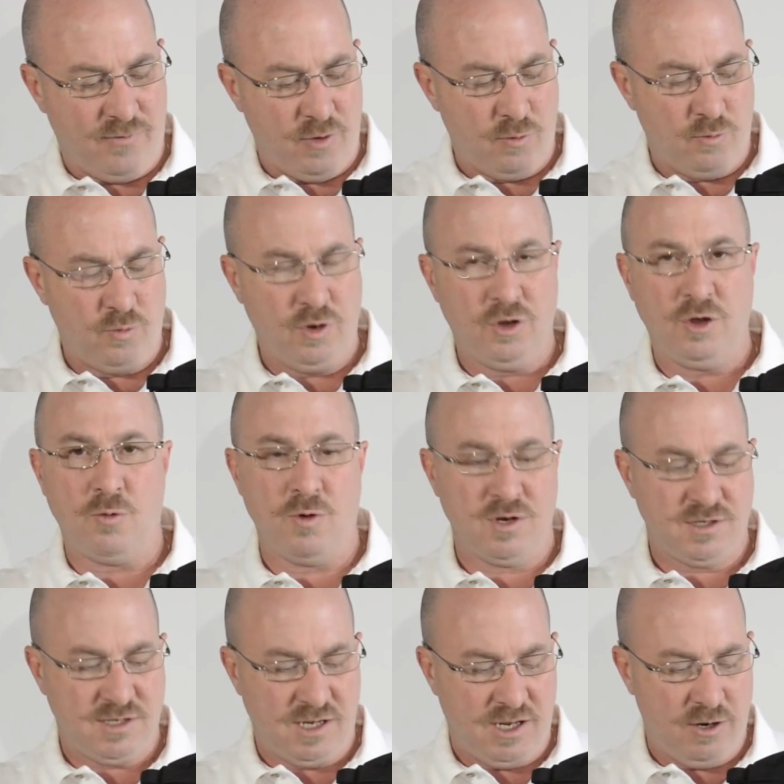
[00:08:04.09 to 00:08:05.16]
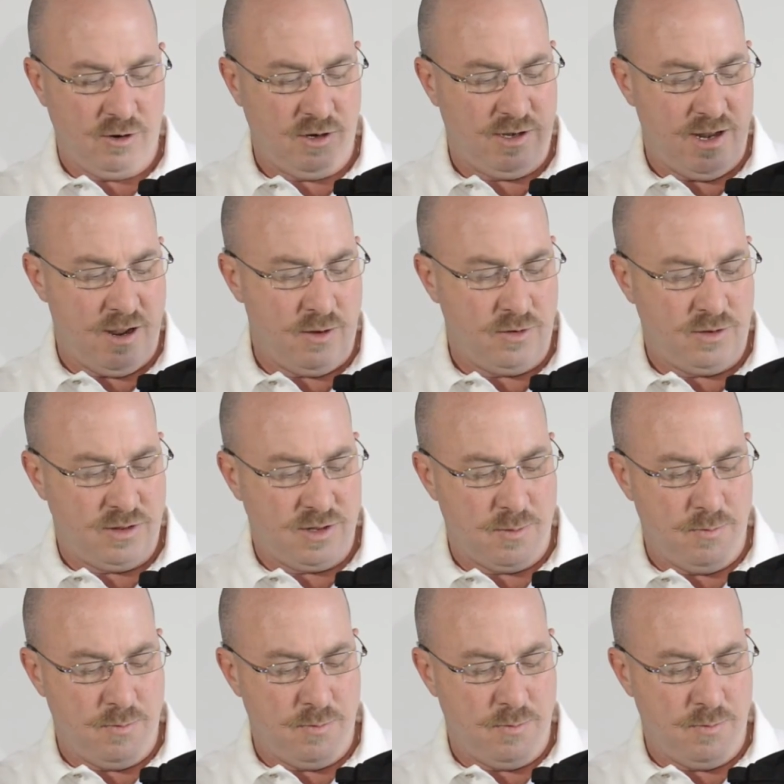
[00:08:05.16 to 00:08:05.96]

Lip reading: If you really want to secure it down,